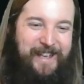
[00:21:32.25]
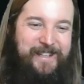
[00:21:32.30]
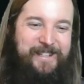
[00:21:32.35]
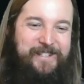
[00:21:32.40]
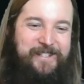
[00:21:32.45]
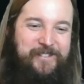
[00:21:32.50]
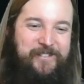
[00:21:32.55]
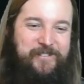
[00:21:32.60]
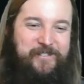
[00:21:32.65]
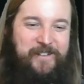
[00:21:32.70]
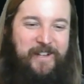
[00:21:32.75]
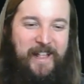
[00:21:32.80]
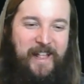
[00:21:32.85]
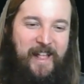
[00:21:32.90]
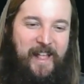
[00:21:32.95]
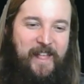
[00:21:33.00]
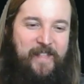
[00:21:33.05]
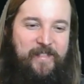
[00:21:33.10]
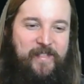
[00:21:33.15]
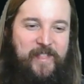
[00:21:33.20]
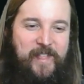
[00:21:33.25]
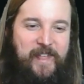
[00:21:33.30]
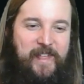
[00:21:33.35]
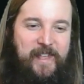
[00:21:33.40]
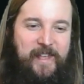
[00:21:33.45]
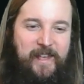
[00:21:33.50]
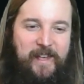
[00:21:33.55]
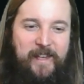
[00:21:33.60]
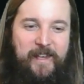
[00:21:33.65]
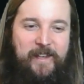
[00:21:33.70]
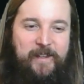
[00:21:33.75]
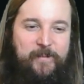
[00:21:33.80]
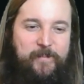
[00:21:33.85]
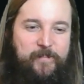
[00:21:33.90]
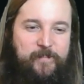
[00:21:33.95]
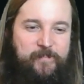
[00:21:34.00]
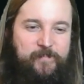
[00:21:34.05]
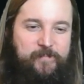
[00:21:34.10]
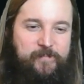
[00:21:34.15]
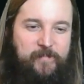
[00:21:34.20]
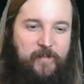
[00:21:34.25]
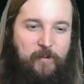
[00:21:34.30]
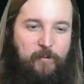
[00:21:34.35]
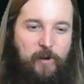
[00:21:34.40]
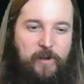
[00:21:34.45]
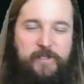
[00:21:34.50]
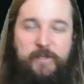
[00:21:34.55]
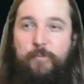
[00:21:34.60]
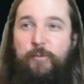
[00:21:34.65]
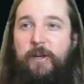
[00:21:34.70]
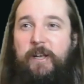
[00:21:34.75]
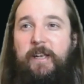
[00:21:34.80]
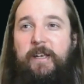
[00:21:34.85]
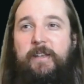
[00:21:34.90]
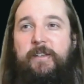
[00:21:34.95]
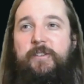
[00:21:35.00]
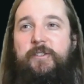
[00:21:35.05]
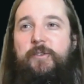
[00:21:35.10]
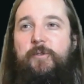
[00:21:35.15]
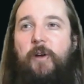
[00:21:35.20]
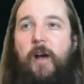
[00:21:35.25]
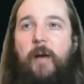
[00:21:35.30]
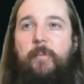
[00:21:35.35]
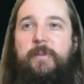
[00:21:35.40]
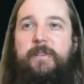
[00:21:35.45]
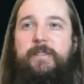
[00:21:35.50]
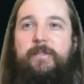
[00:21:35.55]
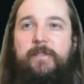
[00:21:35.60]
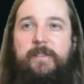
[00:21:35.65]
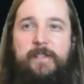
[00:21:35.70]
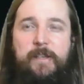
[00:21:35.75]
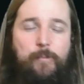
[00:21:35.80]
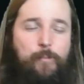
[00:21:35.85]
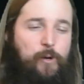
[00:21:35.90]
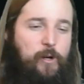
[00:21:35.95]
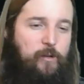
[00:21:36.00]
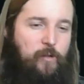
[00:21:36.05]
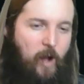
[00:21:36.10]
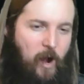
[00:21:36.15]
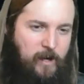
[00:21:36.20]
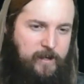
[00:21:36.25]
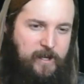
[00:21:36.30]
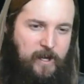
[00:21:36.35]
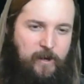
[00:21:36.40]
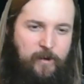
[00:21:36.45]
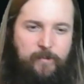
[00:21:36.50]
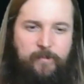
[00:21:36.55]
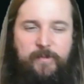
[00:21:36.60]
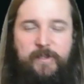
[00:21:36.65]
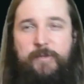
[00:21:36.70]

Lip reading: So we're also bringing in 2 copies of the Temporary Lockdown.